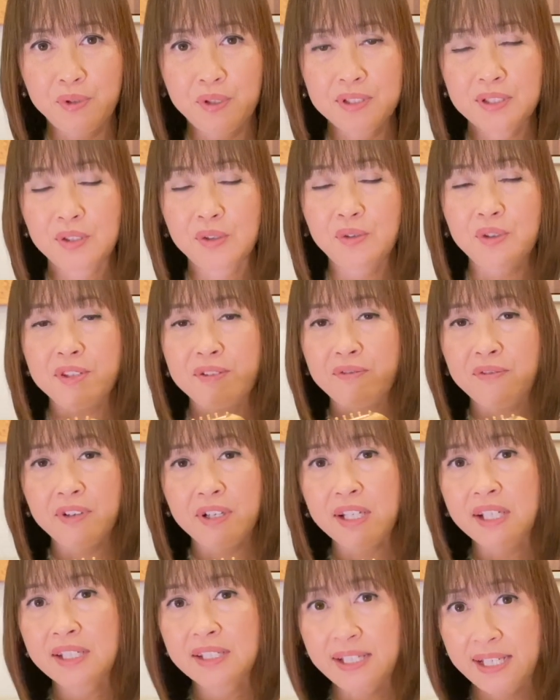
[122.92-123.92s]
so it's
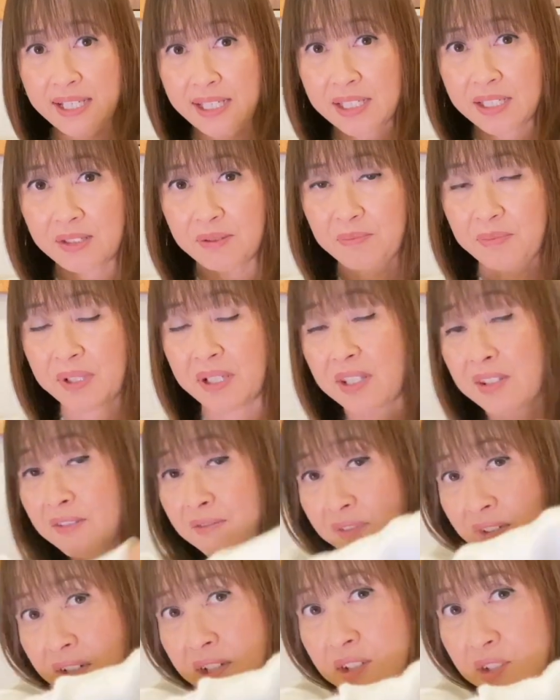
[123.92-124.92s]
very light, but it's
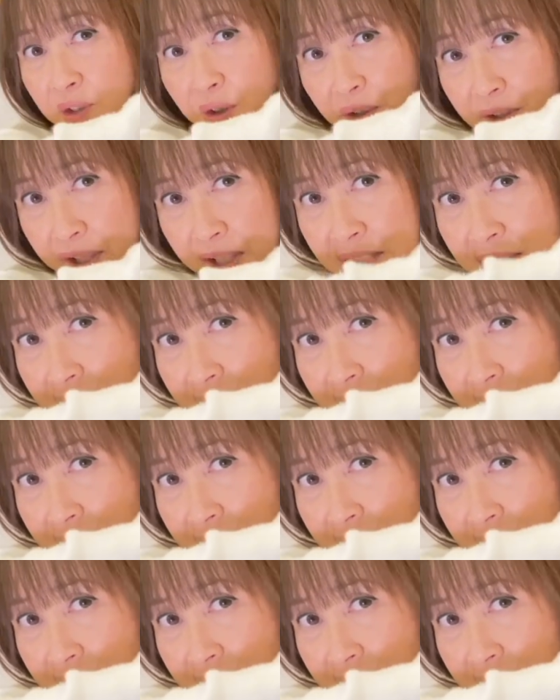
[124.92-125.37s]
very solid.